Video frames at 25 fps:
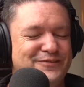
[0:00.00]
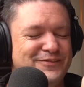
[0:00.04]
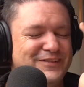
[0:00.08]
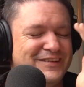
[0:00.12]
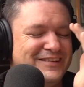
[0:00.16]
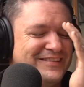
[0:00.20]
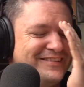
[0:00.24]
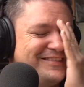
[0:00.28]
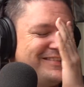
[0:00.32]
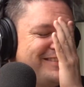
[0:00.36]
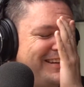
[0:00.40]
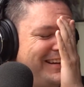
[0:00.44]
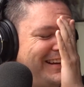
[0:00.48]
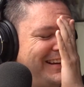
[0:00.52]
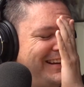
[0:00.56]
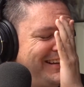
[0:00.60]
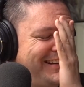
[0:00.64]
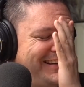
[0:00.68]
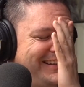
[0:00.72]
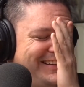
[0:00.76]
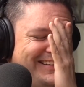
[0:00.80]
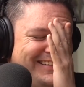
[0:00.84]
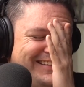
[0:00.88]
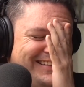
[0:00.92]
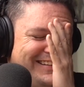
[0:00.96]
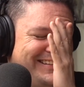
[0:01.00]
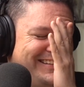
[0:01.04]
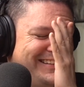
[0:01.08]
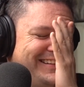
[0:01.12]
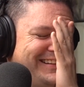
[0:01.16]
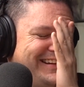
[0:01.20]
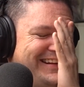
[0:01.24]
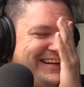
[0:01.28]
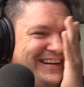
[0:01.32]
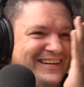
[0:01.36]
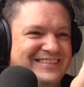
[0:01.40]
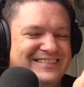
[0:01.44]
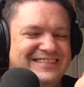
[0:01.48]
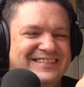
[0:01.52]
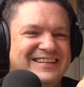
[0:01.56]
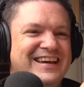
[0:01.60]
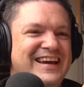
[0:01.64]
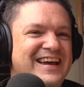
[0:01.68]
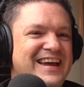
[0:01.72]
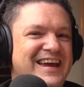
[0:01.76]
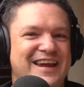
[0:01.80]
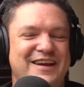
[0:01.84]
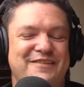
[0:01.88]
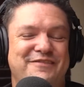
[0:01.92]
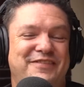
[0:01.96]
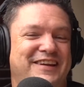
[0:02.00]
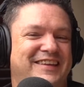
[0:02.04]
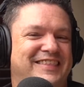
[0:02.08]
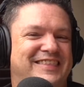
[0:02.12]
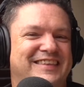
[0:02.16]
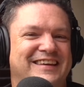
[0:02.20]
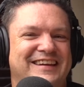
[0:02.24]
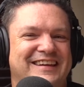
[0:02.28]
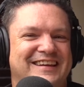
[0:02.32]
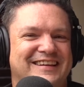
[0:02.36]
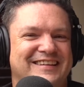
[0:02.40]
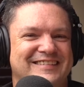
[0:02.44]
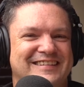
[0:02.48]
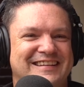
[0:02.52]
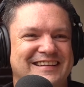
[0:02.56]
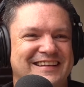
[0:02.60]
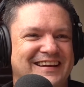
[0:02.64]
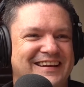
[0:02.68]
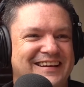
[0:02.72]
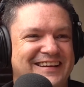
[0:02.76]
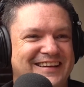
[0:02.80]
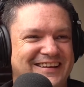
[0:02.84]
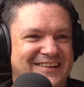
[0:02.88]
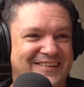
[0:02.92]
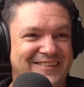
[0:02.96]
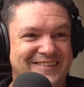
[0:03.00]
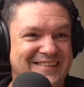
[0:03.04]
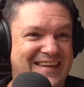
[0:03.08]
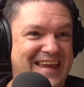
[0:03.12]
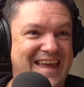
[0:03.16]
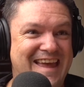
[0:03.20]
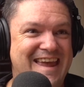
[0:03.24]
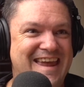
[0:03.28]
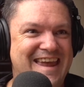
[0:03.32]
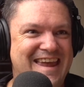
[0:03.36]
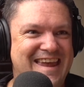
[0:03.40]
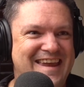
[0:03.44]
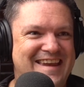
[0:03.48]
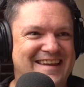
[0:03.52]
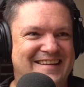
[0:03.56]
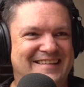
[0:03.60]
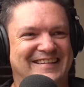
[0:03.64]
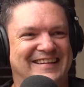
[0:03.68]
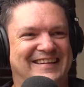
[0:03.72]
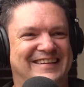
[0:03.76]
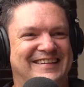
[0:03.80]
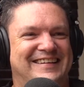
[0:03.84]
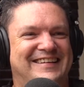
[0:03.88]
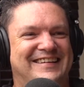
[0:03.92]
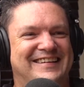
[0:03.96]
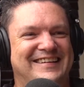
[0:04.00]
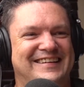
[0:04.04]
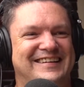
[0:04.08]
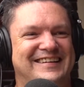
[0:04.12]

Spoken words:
was everything is like cocaine.